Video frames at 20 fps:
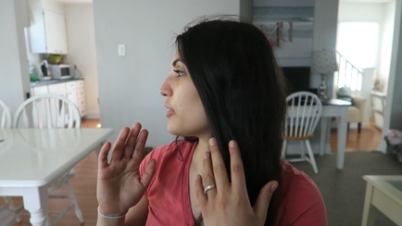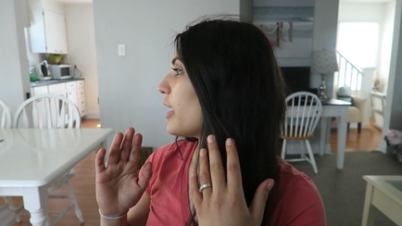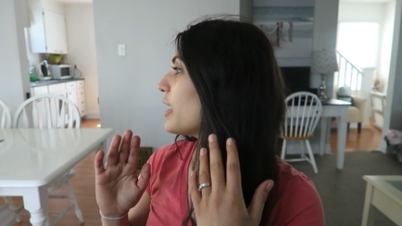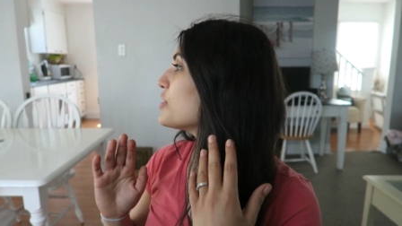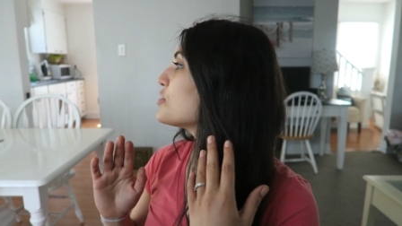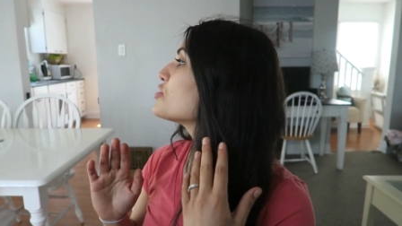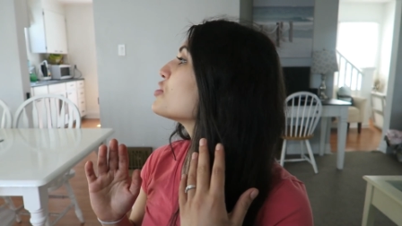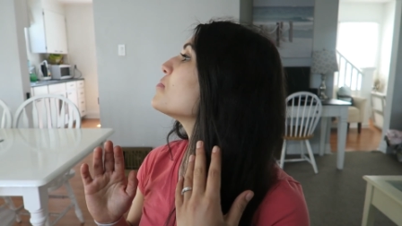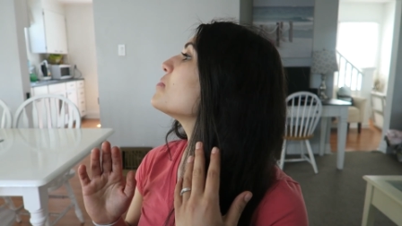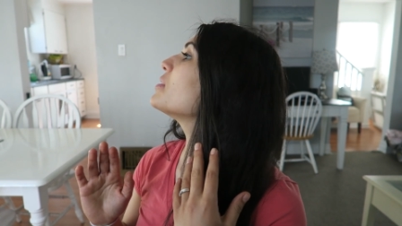Your
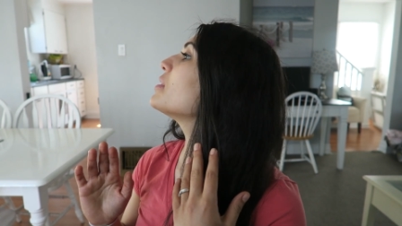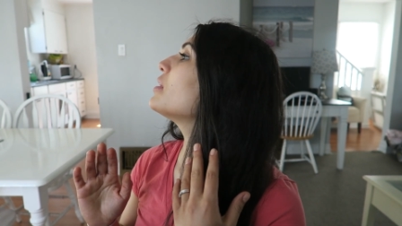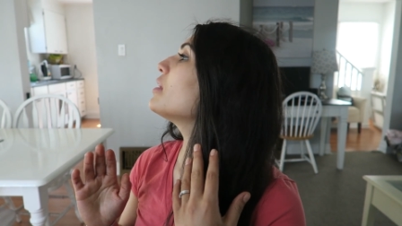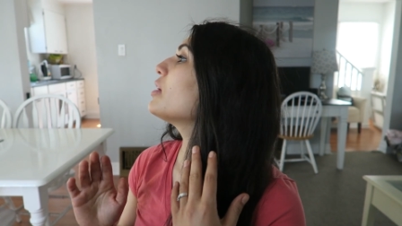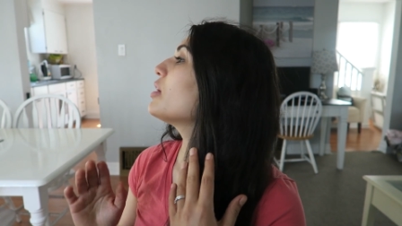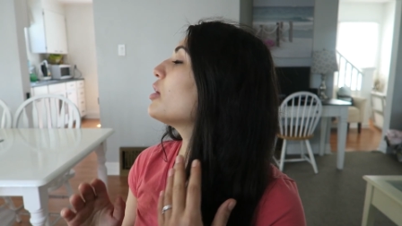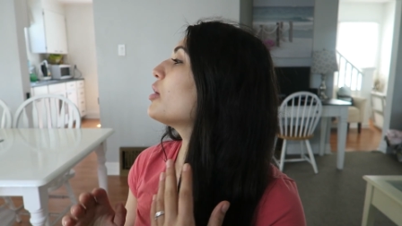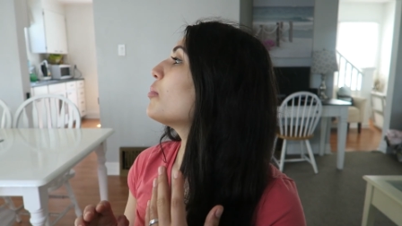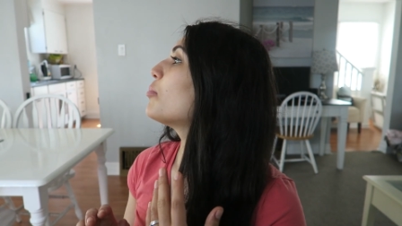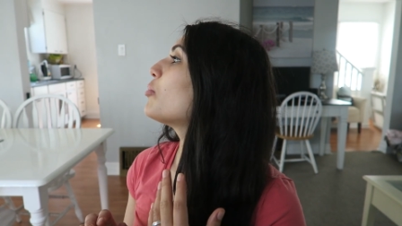head should be
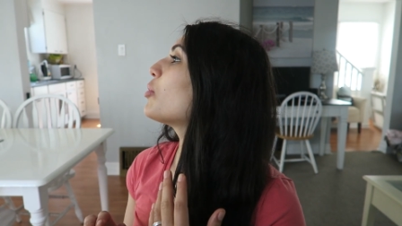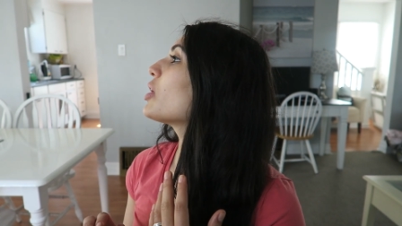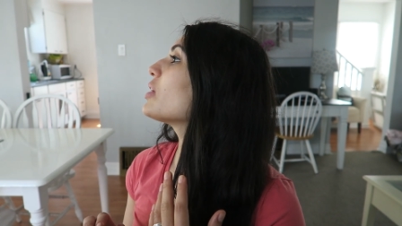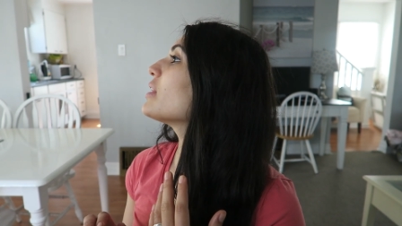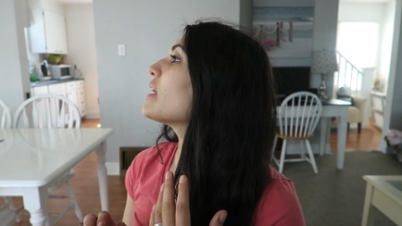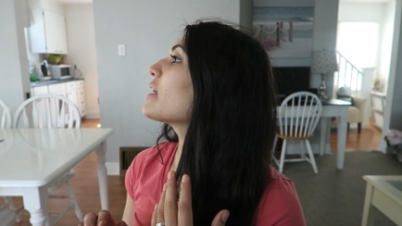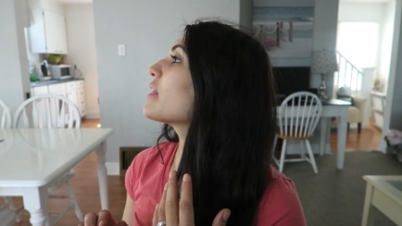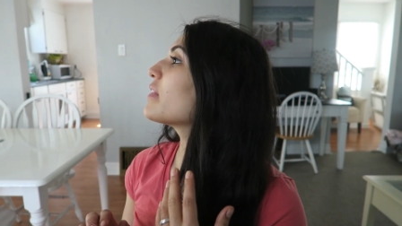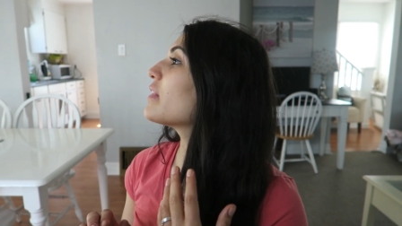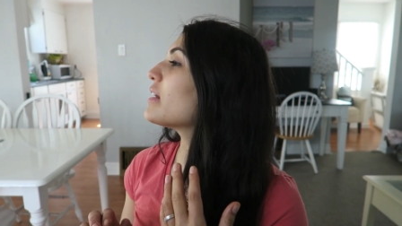more
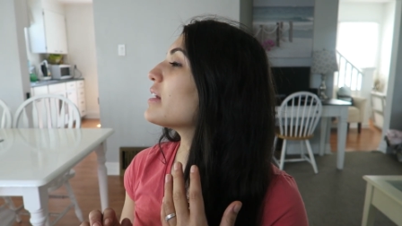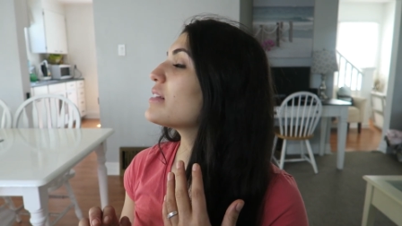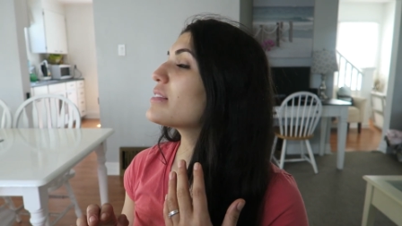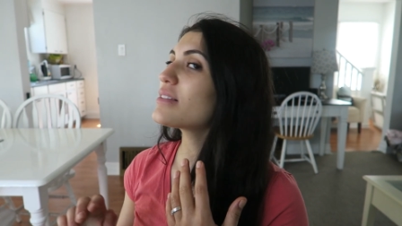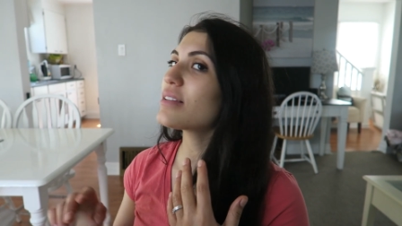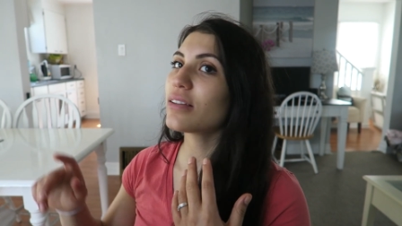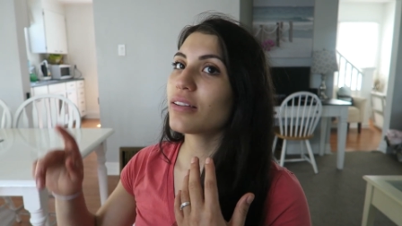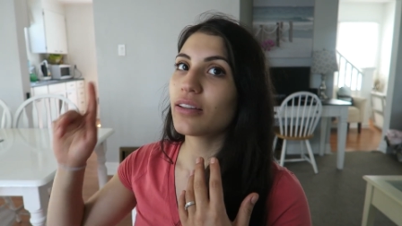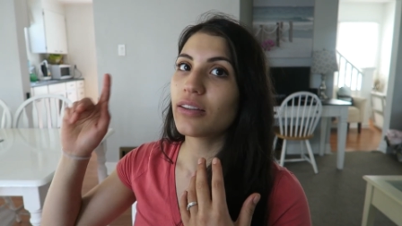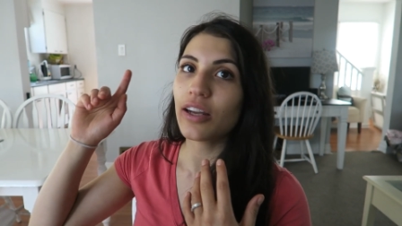like this.